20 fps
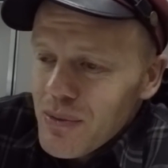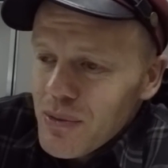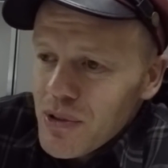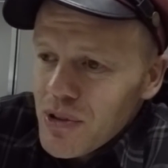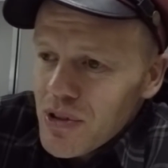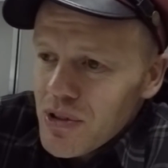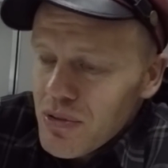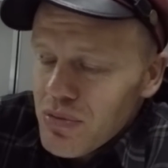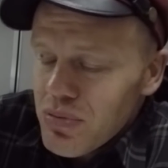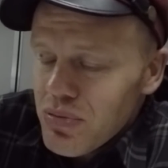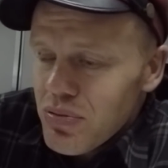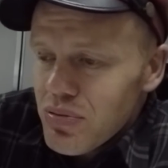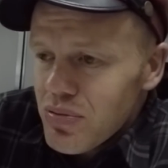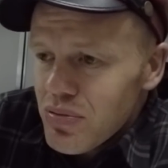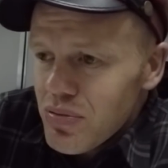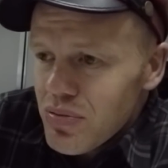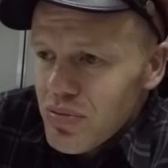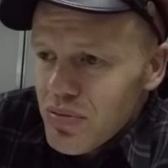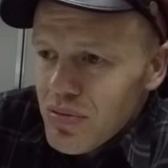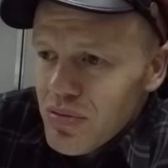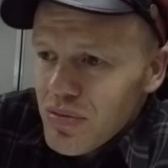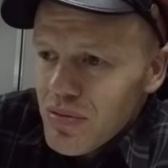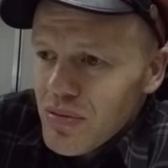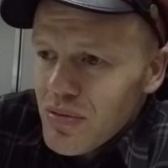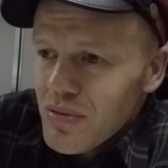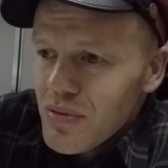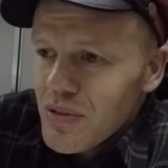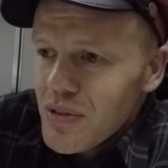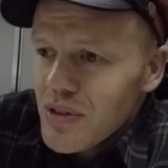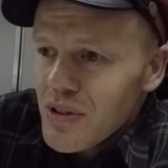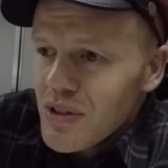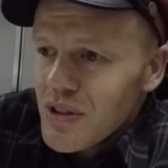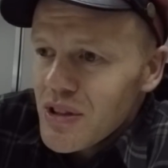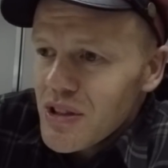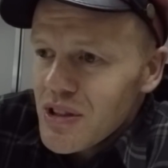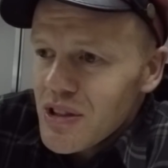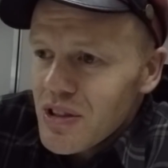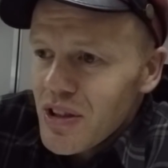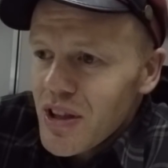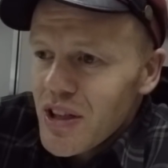Just,
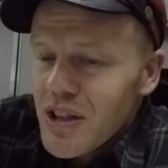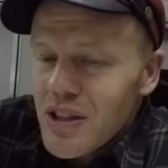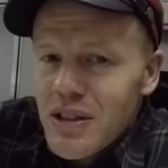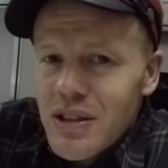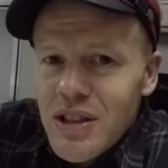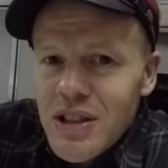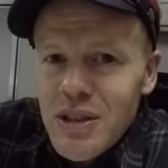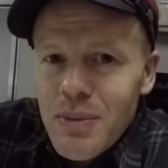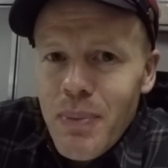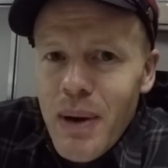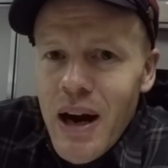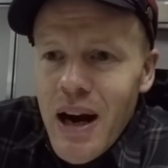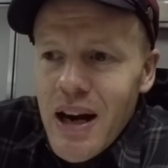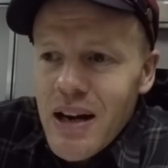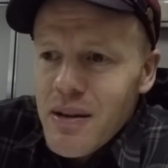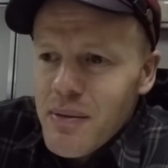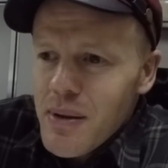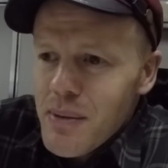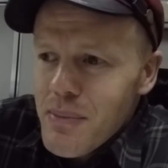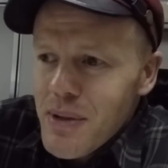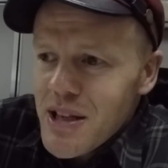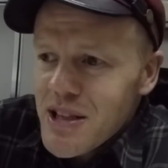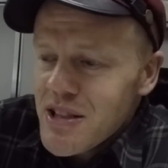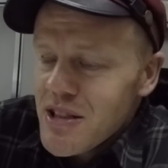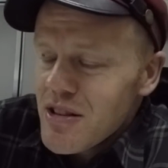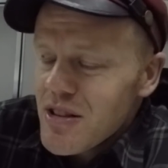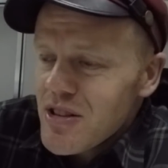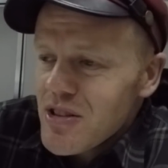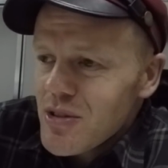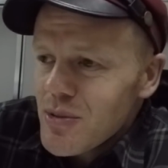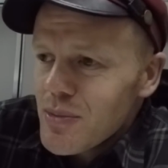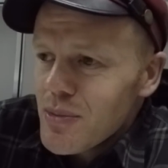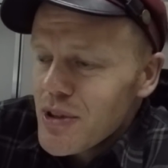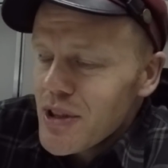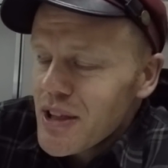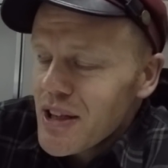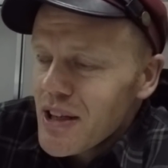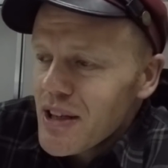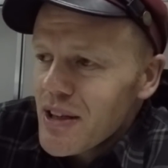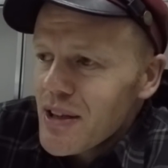it's like there's a part of me missing or something
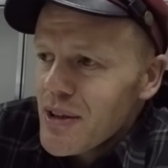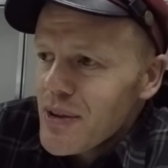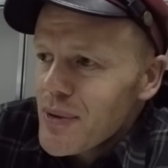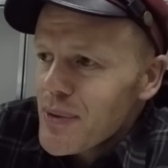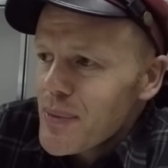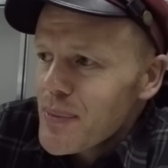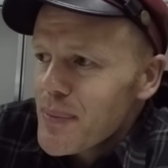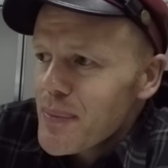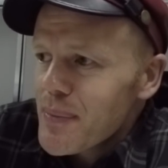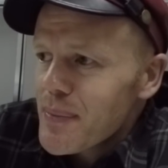like that, you know.